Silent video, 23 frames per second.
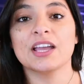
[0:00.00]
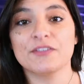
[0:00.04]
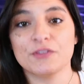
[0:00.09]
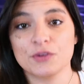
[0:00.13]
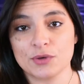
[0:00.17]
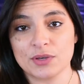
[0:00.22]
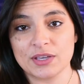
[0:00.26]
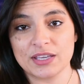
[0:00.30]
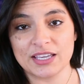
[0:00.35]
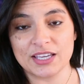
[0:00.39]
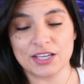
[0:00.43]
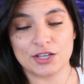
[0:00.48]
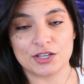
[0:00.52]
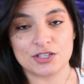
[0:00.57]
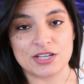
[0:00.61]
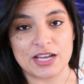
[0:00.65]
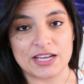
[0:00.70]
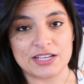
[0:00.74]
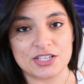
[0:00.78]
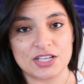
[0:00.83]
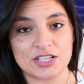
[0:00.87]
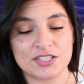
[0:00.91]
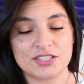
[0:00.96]
If you can get your
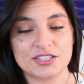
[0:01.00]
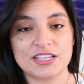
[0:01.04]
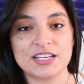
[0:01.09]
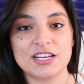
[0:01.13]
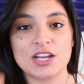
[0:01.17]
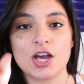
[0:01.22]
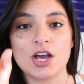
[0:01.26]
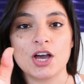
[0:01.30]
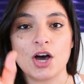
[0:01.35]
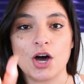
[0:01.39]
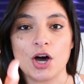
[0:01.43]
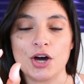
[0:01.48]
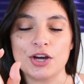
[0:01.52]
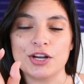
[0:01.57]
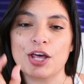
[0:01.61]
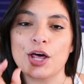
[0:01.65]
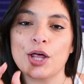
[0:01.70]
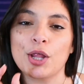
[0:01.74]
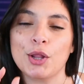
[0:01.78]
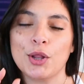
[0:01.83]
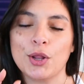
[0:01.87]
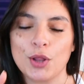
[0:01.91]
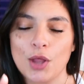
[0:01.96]
digestion on
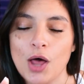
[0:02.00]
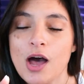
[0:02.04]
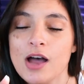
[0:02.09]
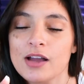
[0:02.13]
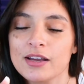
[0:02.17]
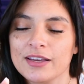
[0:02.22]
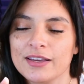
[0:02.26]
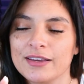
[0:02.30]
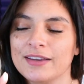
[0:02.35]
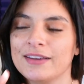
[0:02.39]
lock,